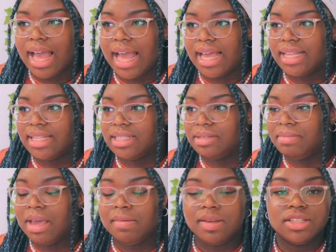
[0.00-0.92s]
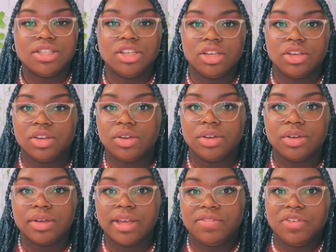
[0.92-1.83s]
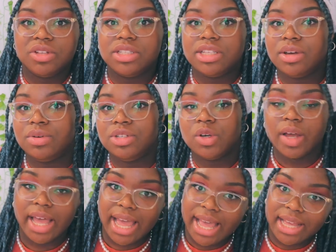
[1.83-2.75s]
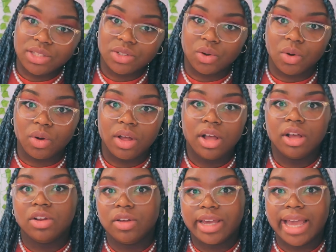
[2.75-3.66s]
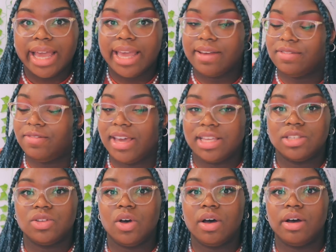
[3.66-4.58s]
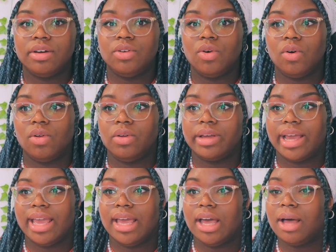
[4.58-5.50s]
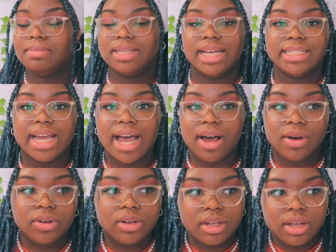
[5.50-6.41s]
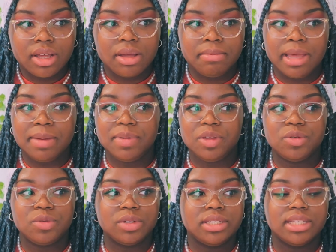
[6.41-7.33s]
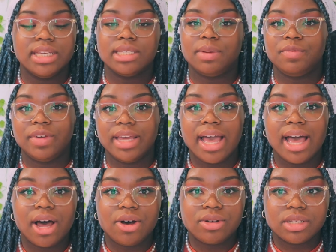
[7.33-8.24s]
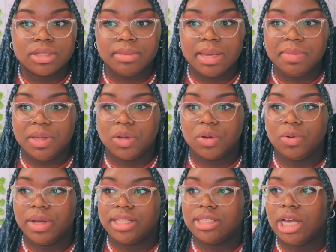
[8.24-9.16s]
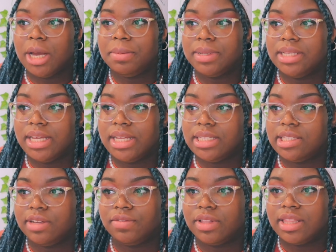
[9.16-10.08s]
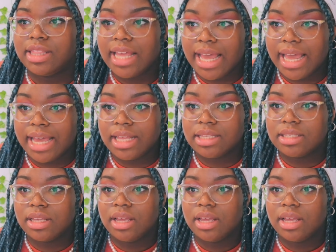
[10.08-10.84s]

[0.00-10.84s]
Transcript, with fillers: and maybe to you if you tilt your head or look at it face on or look at it upside down maybe you'll see something else maybe you'll interpret it as different things